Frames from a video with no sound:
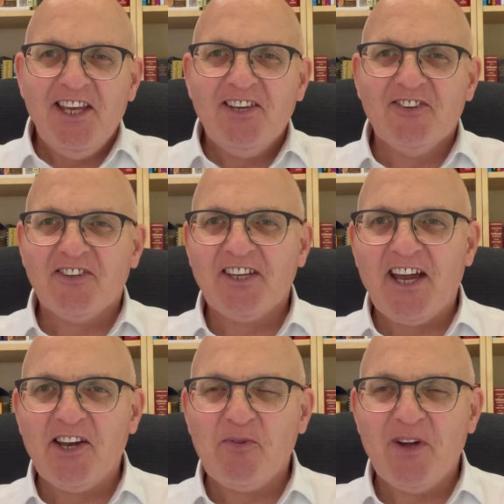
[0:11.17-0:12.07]
got
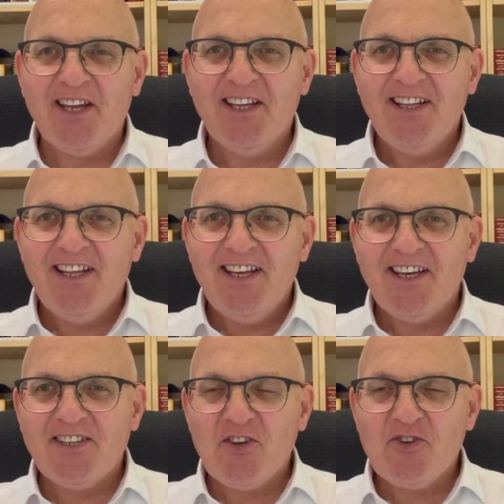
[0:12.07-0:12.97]
carried away
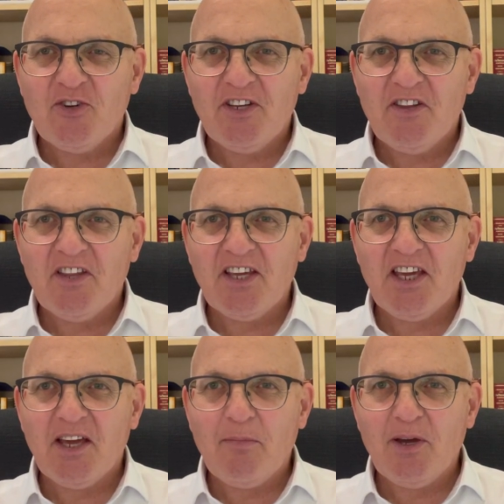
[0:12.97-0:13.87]
and enjoyed
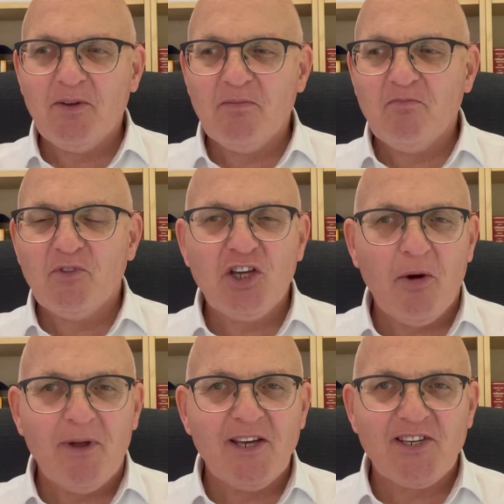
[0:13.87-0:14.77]
thinking about the
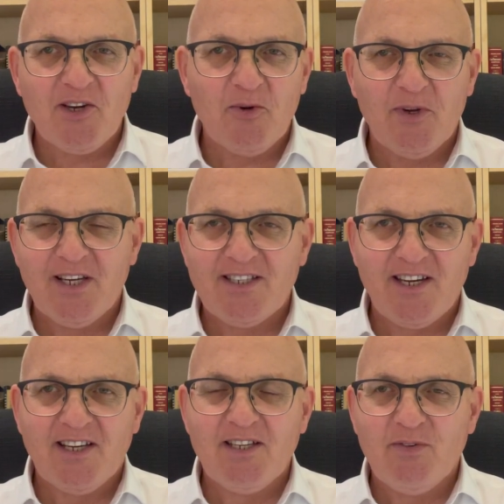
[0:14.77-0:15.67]
comings and goings and
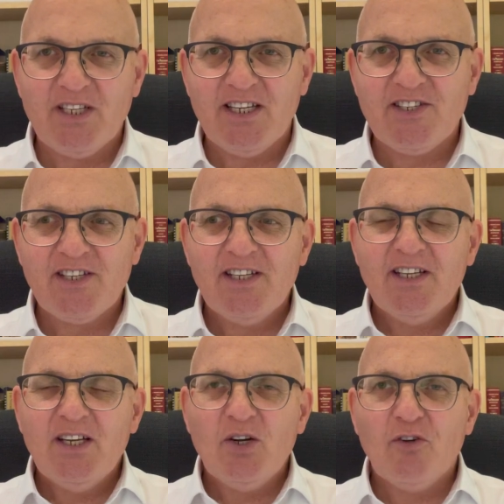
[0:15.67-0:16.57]
activities
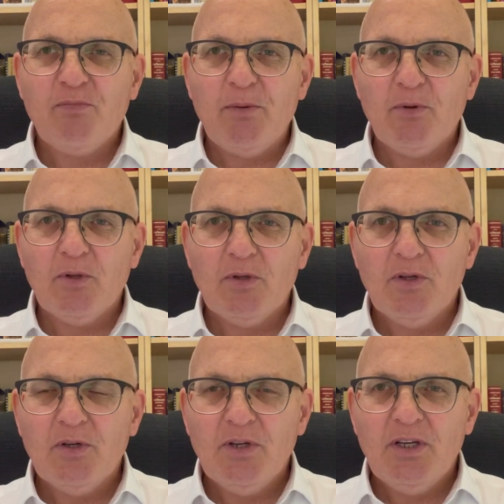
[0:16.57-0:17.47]
of people
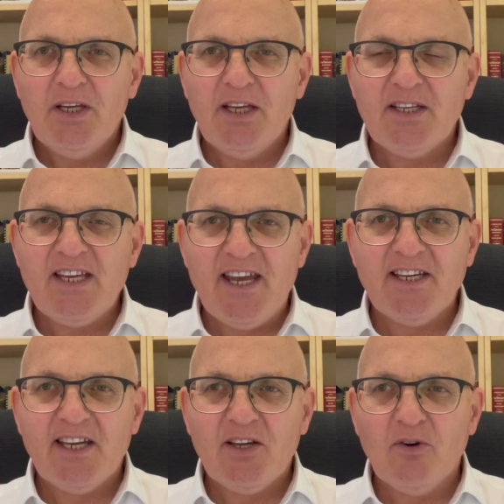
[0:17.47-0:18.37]

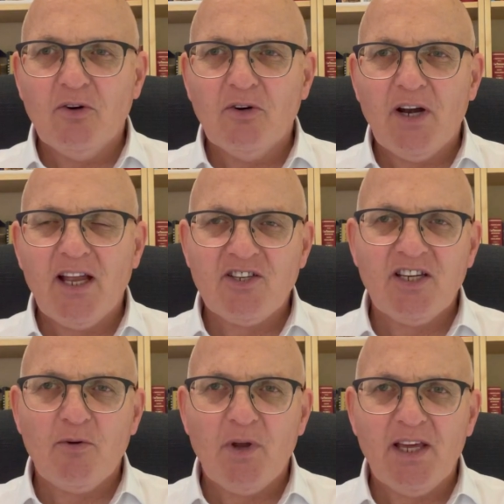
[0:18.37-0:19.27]
intending or actually
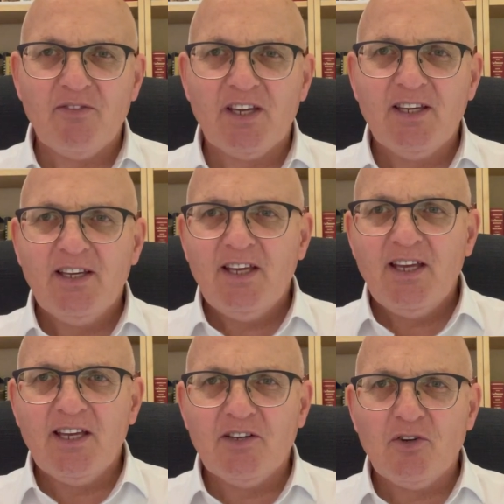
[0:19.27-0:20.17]
arriving
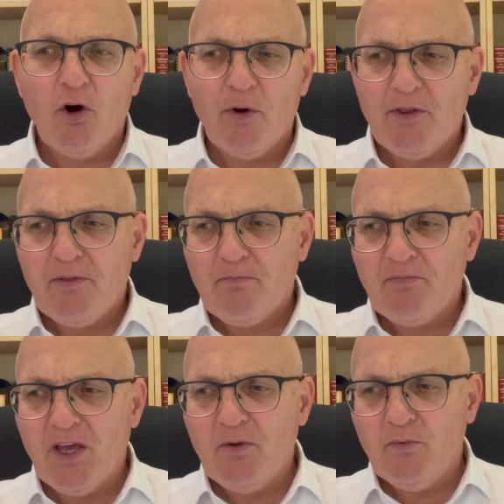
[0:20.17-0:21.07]
in Corinth.
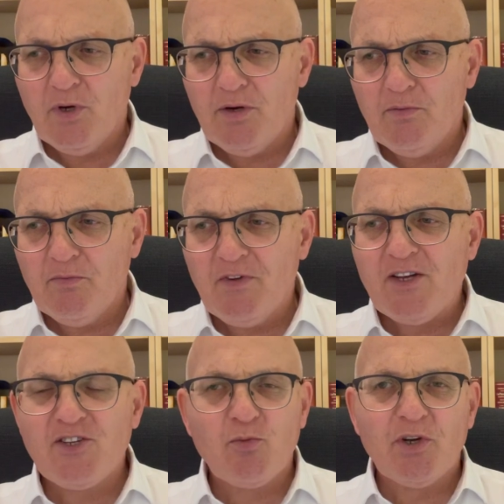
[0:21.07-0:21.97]
Now, we're
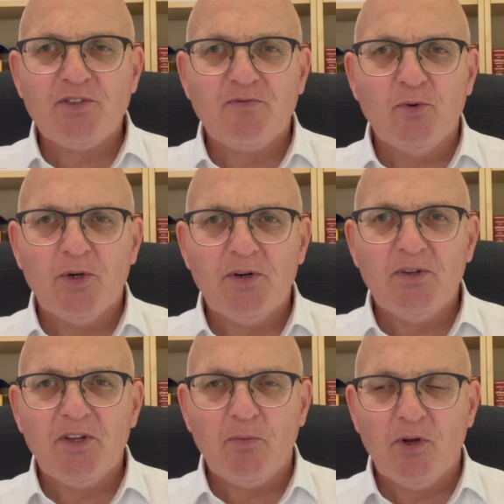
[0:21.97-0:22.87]
verses 1 to 4
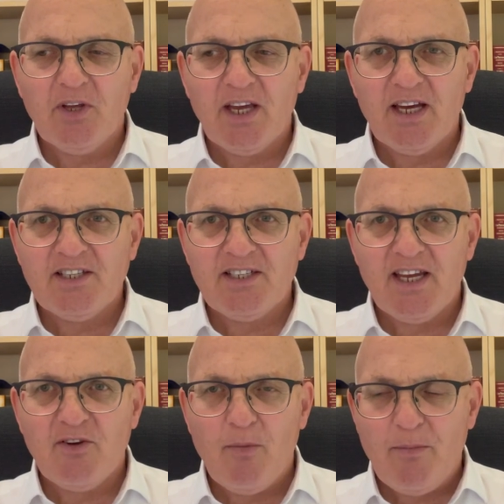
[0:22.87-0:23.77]
that we're looking at
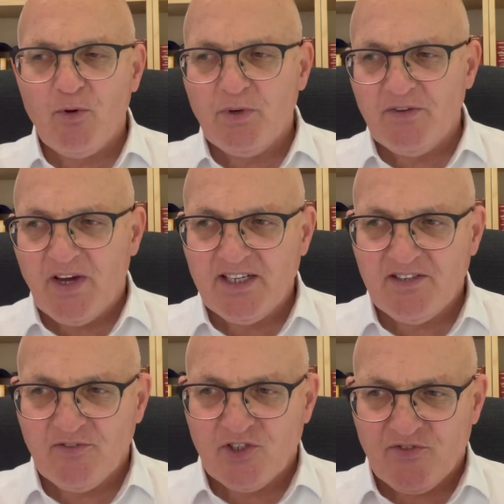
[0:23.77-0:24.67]
today. Remember, we divided
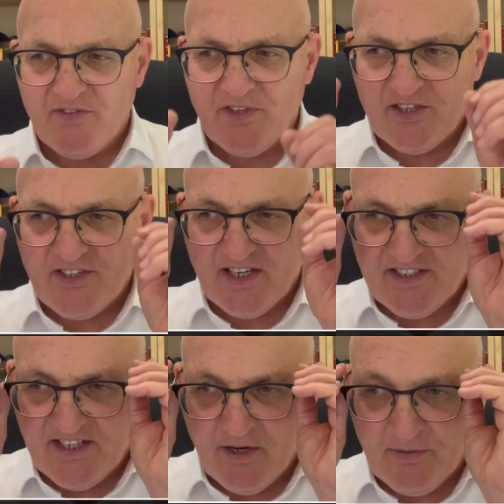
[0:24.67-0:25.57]
1 Corinthians
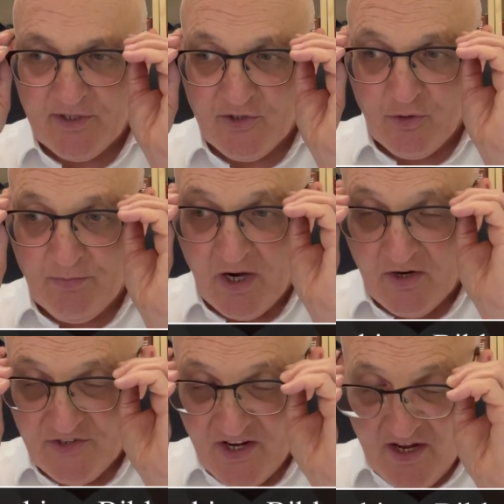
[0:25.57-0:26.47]
16 up into 2
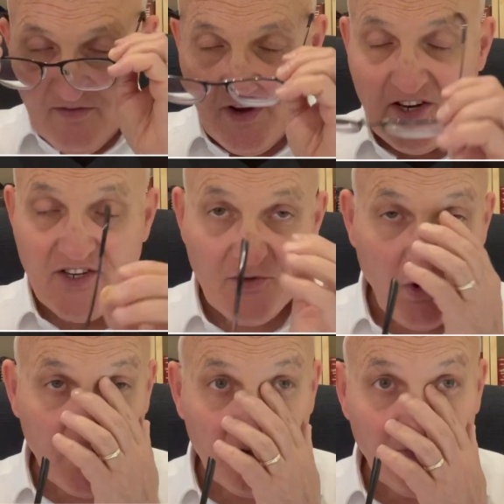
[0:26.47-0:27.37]
parts. Verses
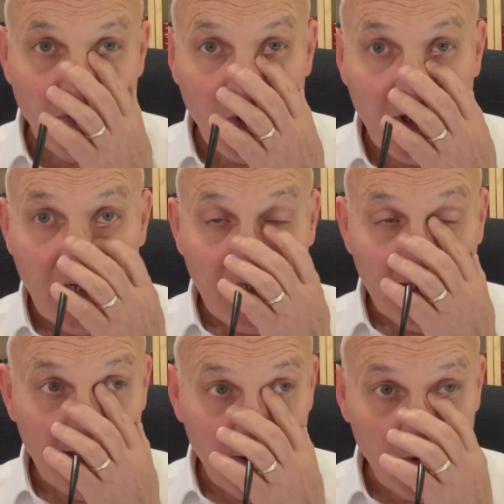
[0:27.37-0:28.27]
1 to 4
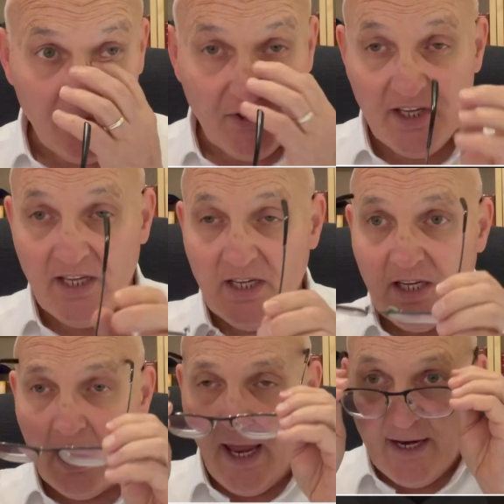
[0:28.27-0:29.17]
deal with the
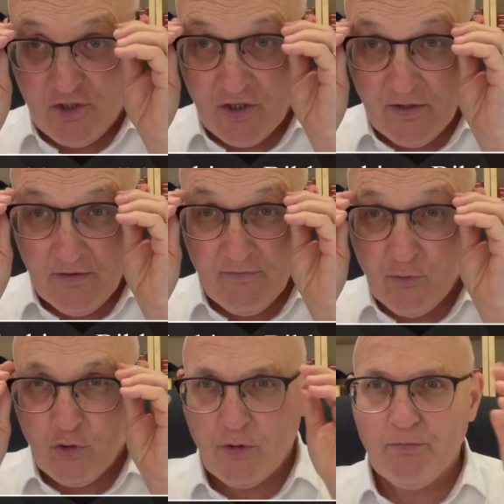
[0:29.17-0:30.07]
collection
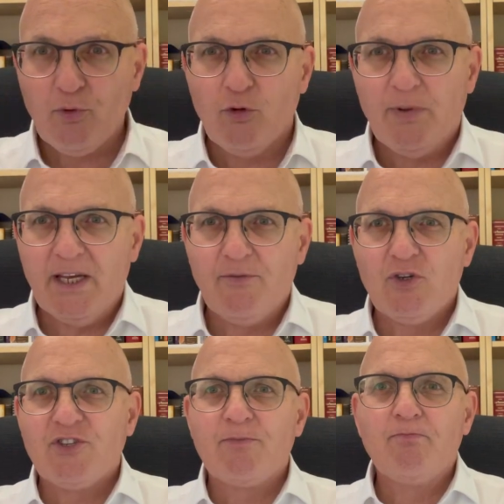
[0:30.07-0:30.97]
for poor
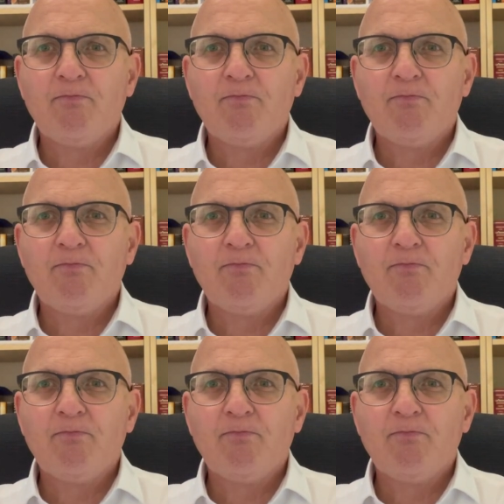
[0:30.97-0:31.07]
believers